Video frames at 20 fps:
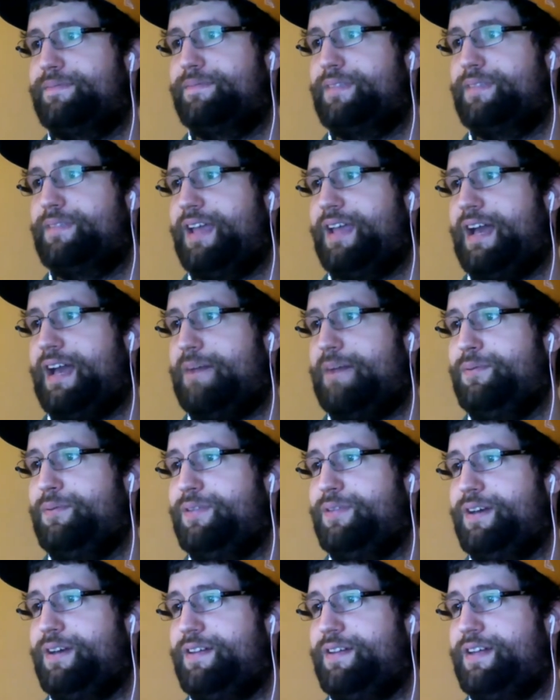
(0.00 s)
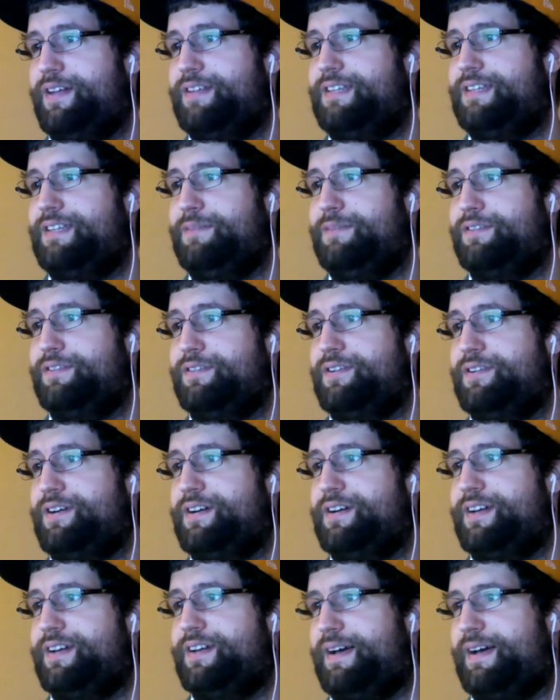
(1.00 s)
happy with how that team has
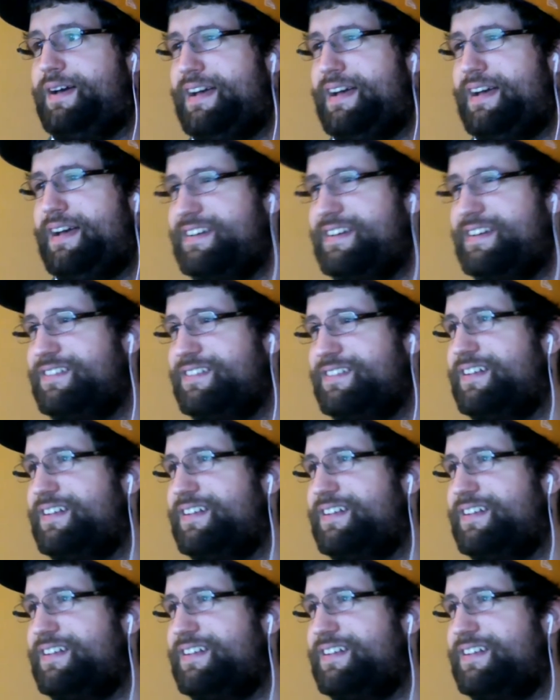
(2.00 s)
gone. I